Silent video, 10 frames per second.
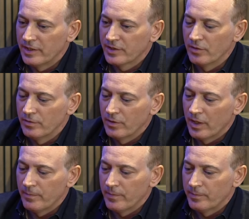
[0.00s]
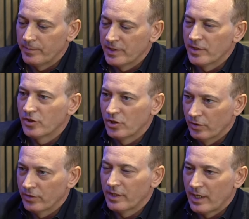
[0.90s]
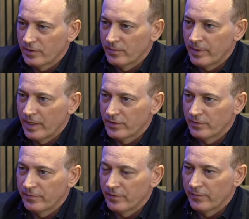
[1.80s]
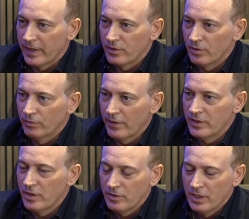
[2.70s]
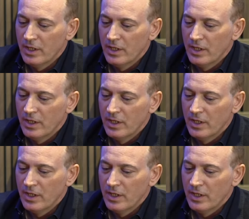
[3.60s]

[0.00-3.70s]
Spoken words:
So a business, £200,000 of annual revenue,